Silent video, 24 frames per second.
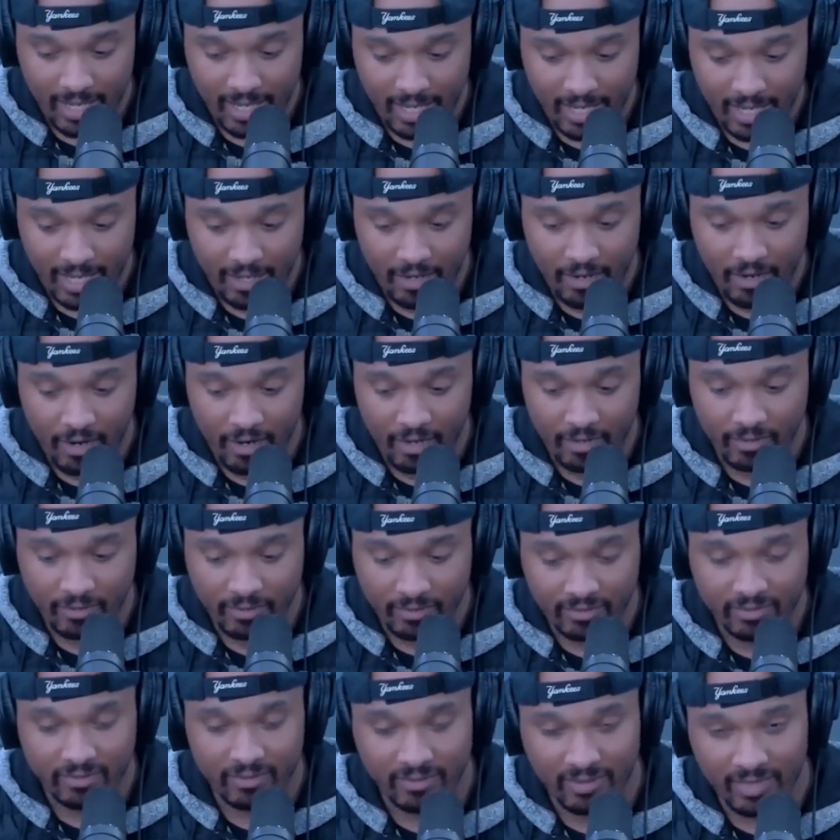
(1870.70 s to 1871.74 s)
it hurt.
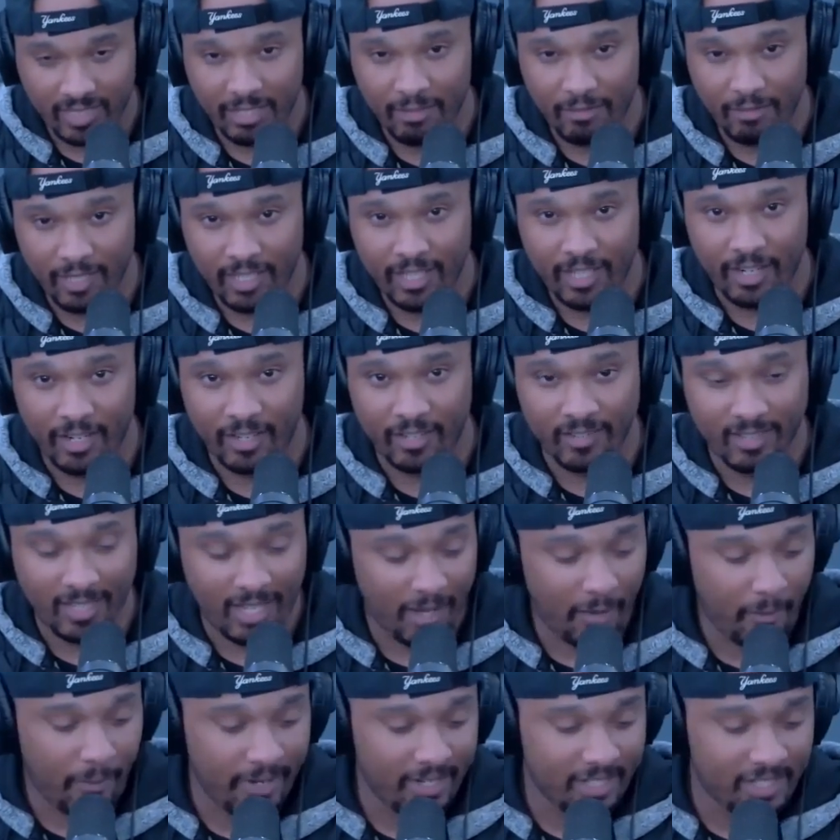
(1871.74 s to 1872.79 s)
It really hurt.
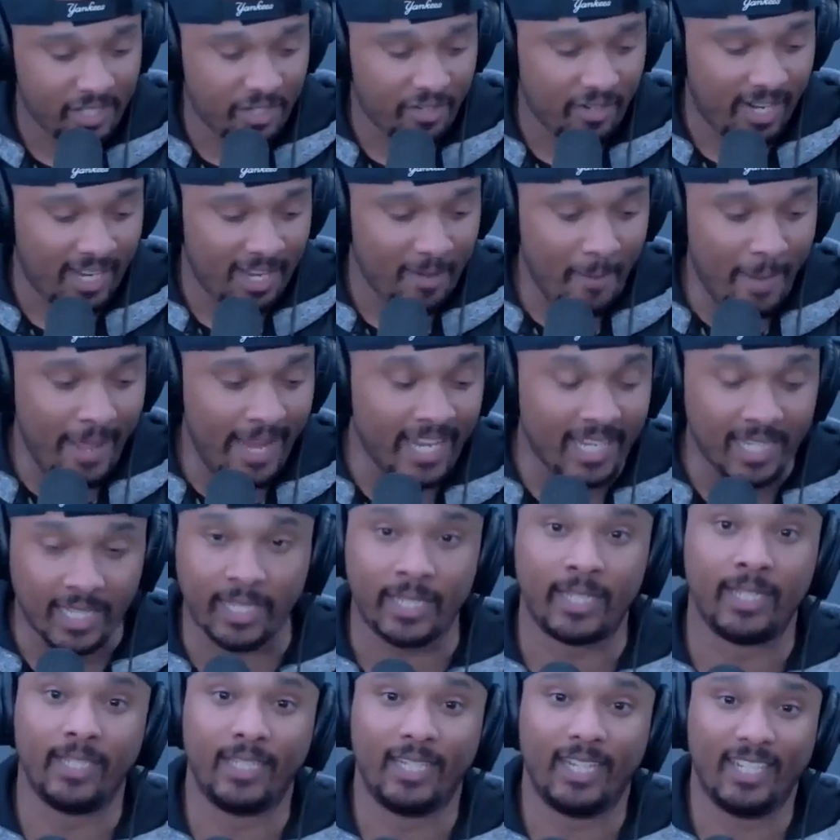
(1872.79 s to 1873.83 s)
I wanted to cry
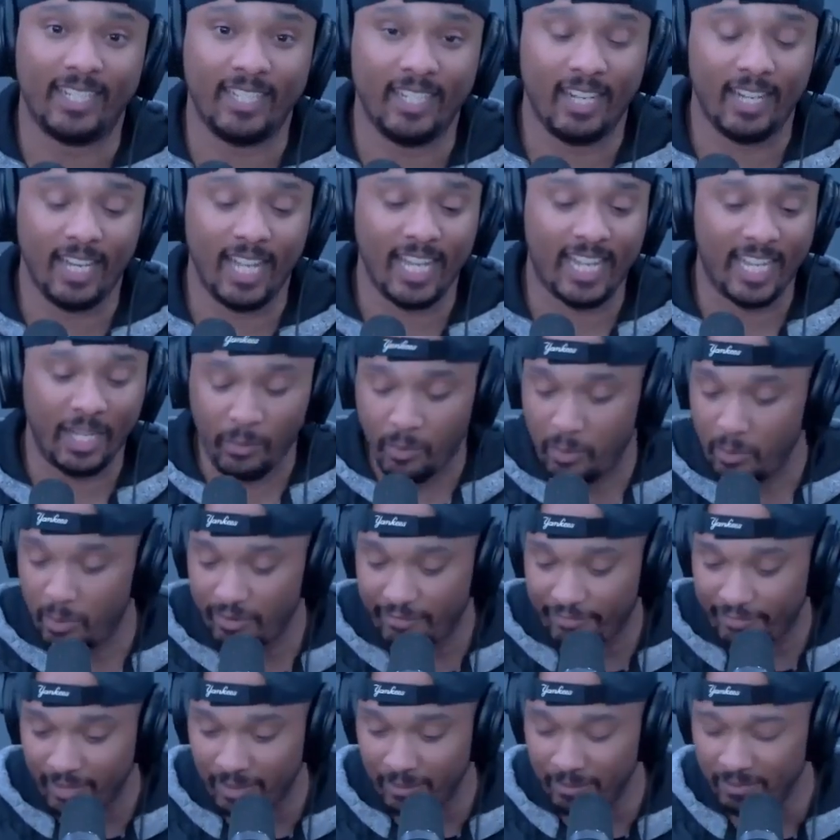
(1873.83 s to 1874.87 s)
immediately. Did not like it. We went
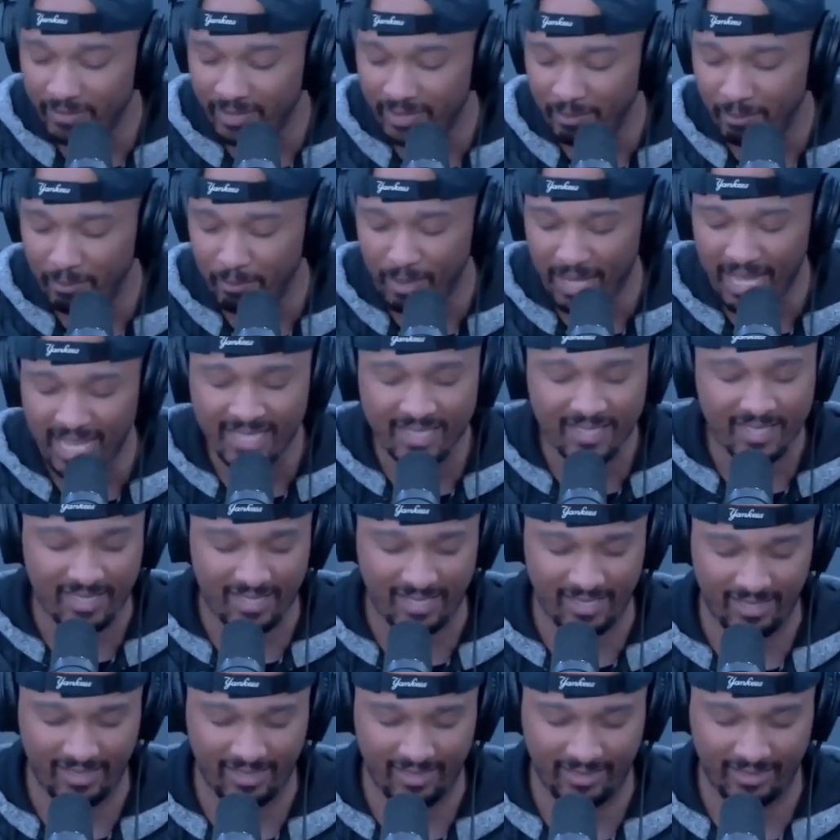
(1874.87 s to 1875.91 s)
from the
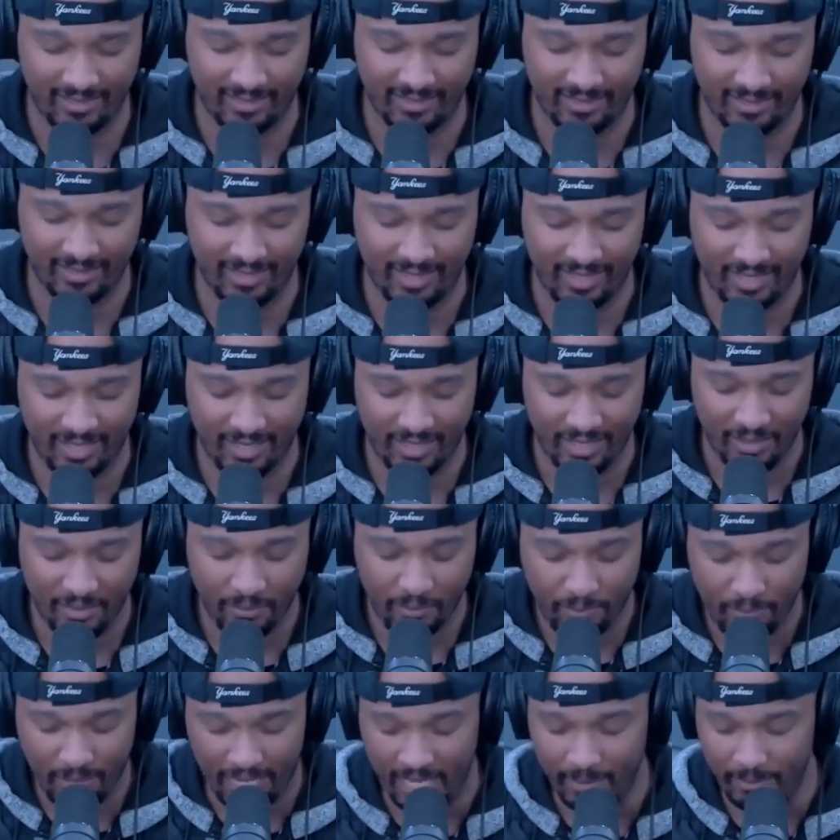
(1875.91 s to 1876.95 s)
best
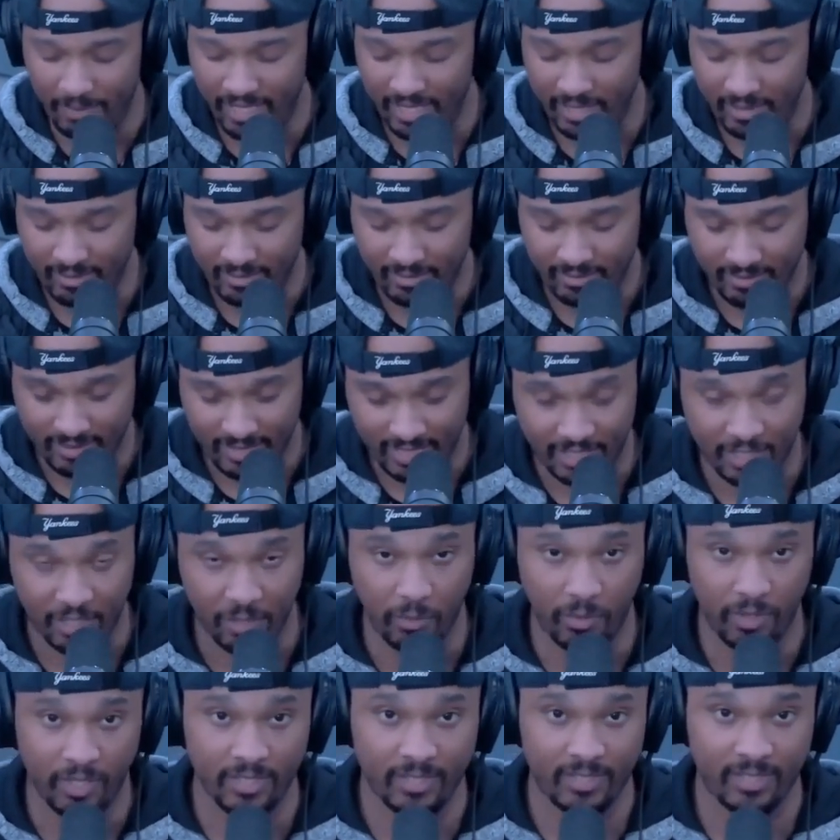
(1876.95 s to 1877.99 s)
Batman that there
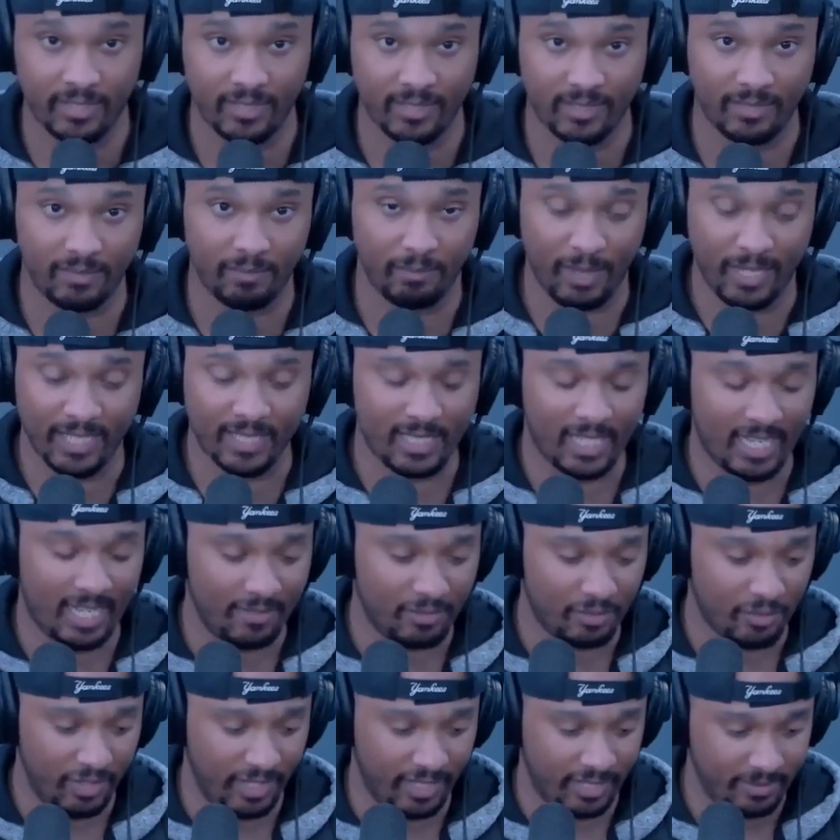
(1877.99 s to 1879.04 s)
was, best live
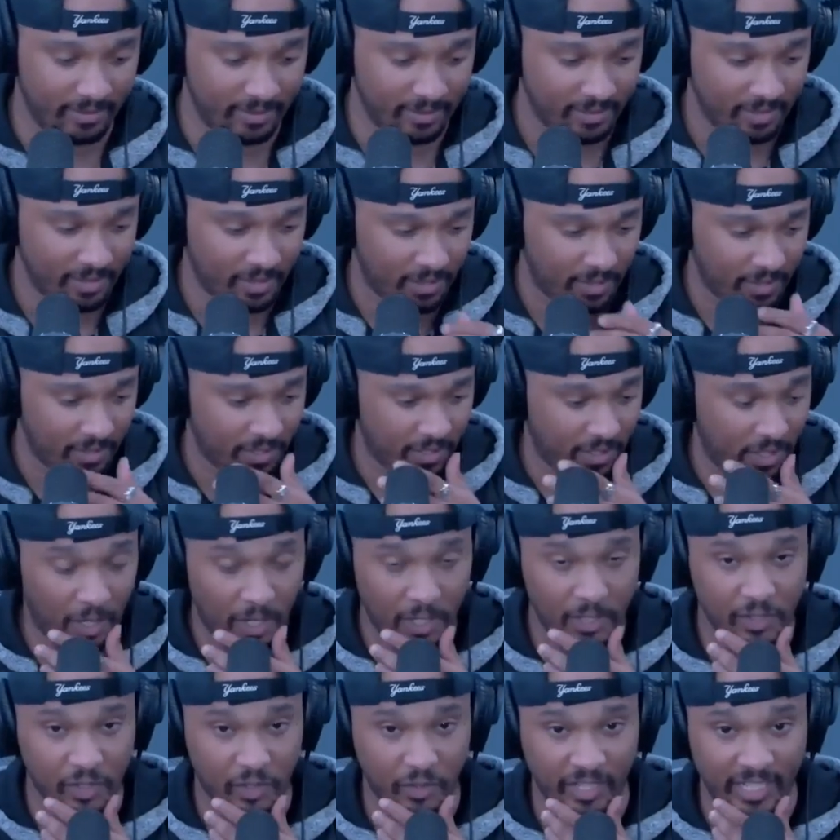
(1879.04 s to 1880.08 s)
screen,
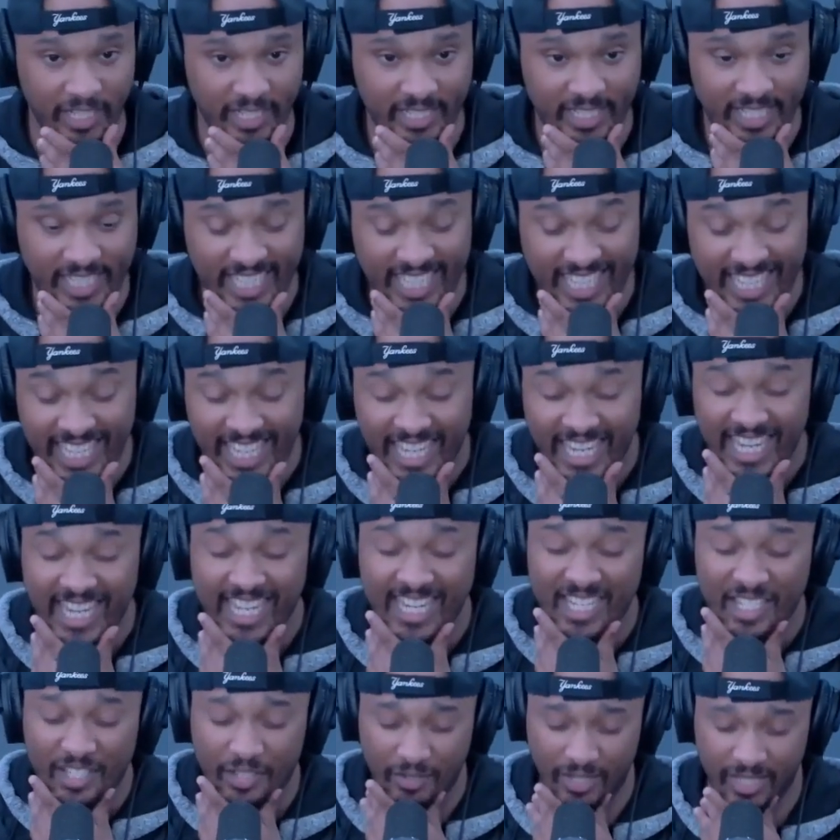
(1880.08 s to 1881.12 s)
on screen,
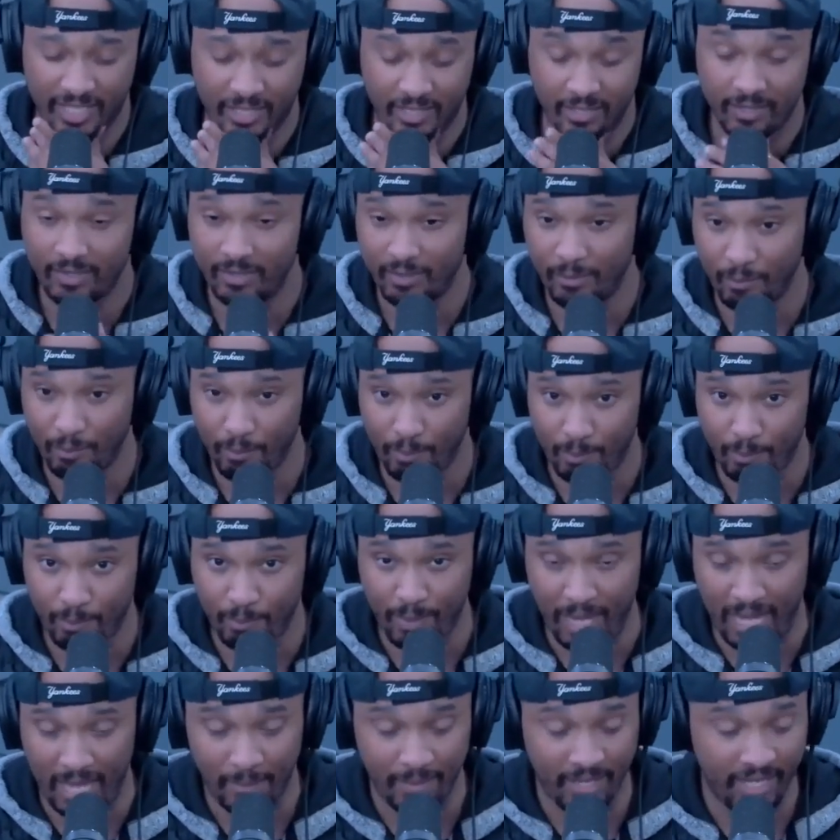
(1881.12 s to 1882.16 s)
any screen,
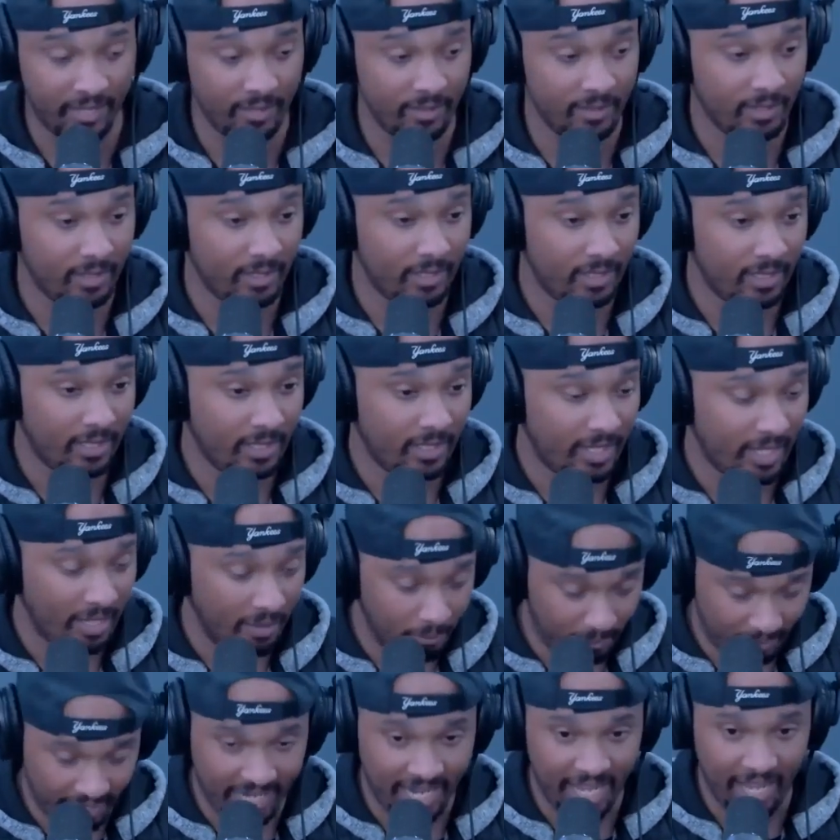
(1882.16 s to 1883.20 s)
Batman
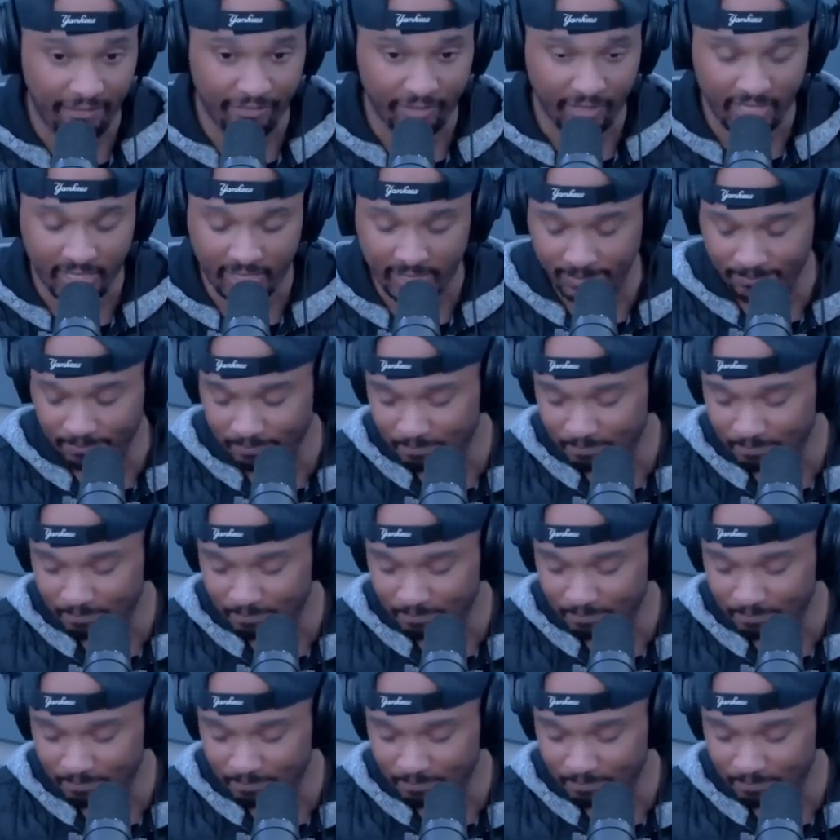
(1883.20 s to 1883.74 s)
and Ben Affleck,